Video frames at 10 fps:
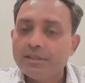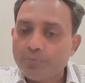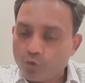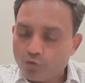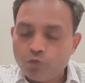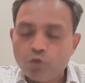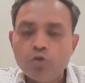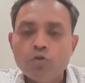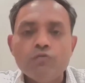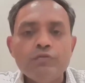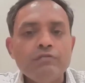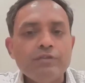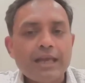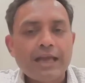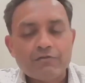in the portfolio,
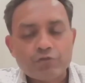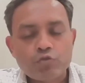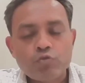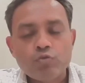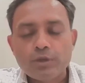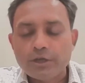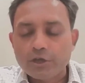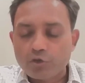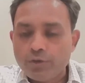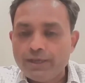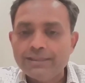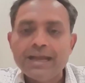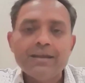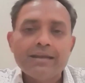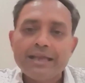we will have to
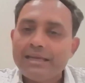tweak that.